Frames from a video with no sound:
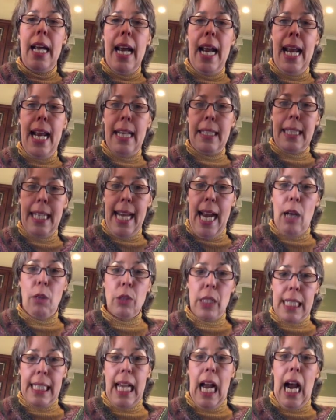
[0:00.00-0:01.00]
and the
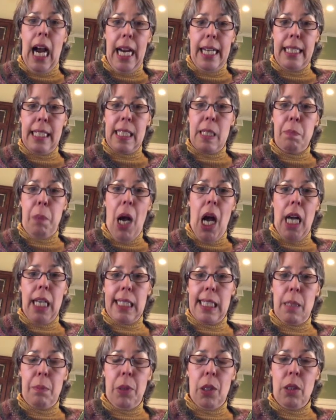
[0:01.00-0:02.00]
outside as
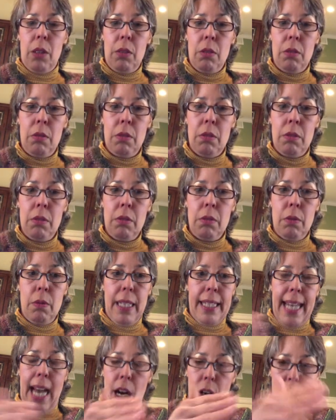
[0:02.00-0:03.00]
possible
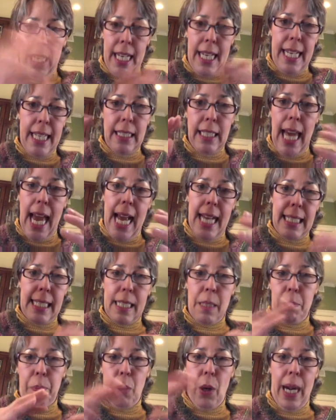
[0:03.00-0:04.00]
without any glass
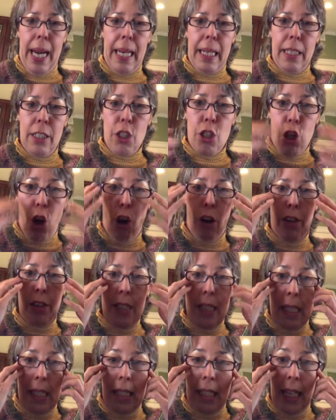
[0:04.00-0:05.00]
to break and
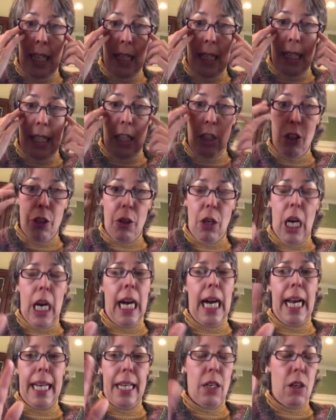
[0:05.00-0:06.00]
shards and get it in your
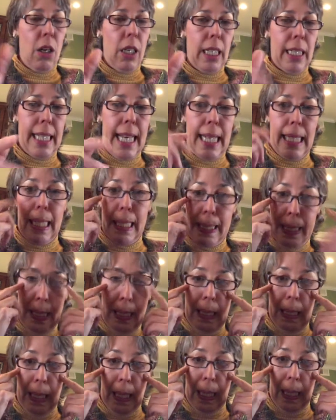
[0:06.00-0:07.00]
eye and all of that, like the
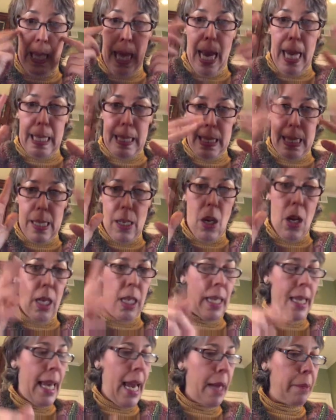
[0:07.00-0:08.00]
click clacks and all
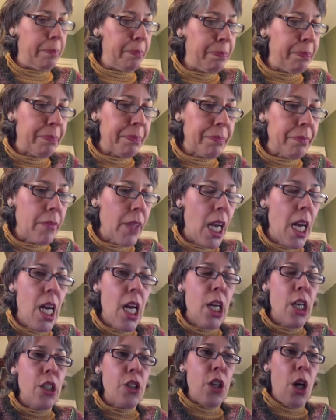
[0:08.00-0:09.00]
of that.
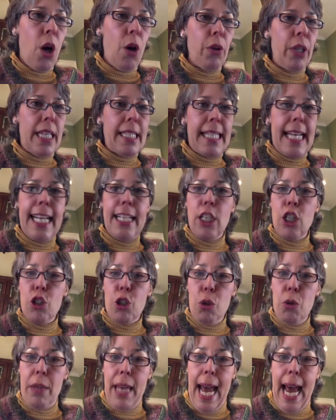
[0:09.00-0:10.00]
So they say to
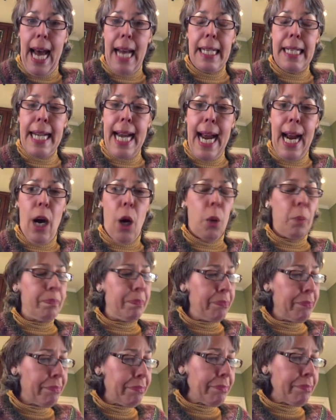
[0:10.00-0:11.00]
do that. Now,
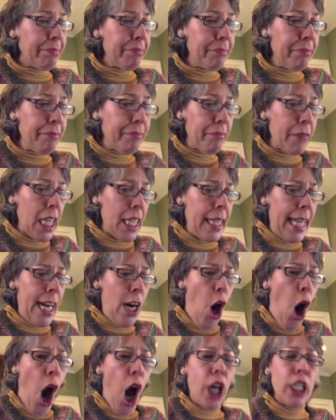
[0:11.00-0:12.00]

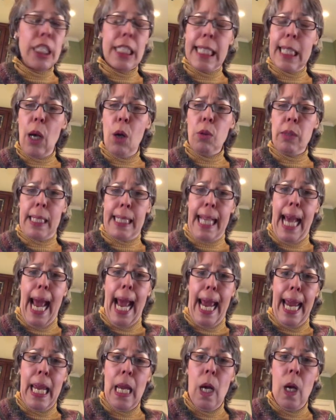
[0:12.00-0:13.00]
they also
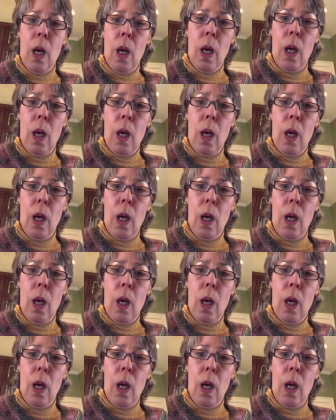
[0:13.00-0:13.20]
say